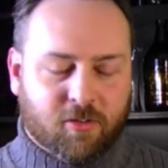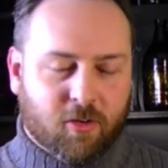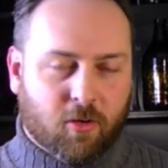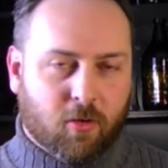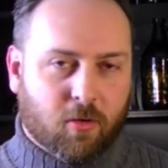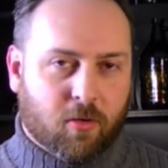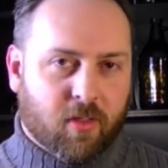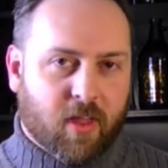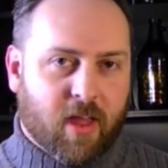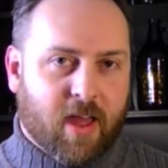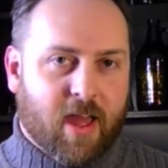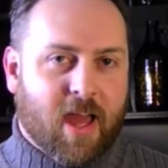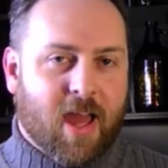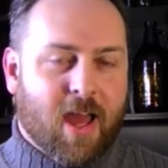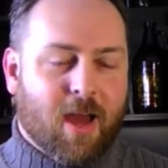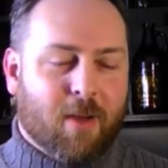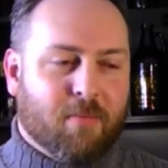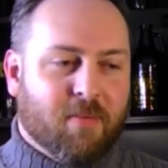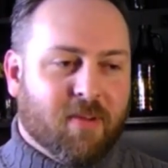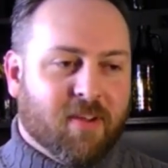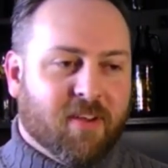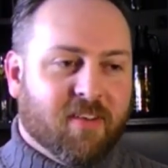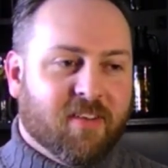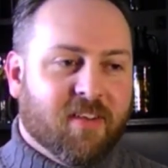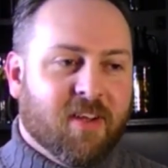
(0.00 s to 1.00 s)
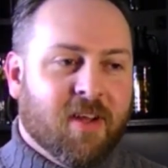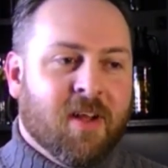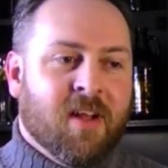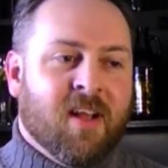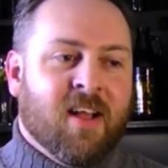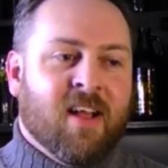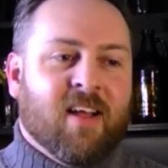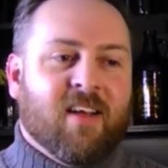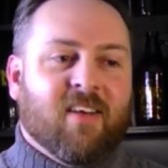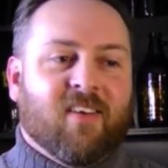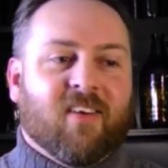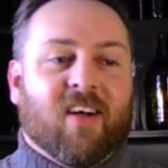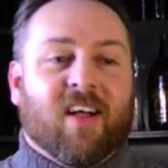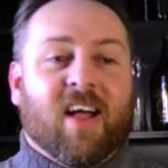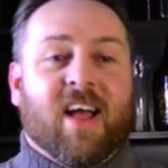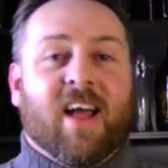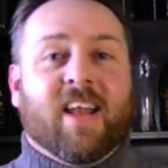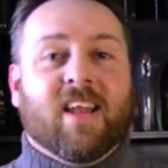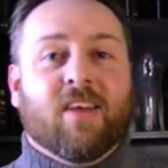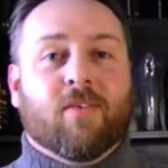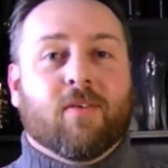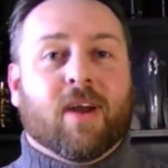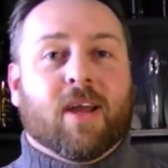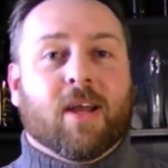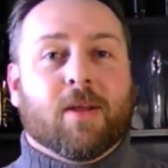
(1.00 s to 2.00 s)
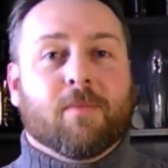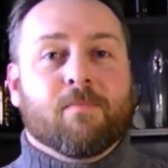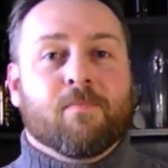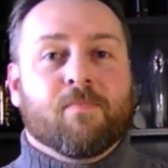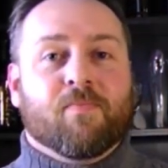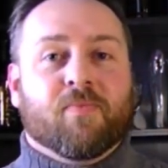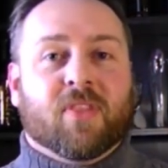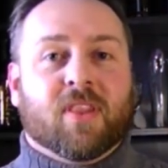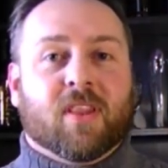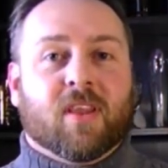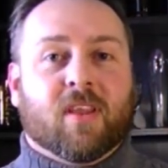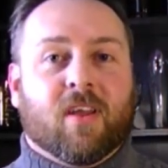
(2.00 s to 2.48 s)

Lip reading: joke that happened. Well, anyway,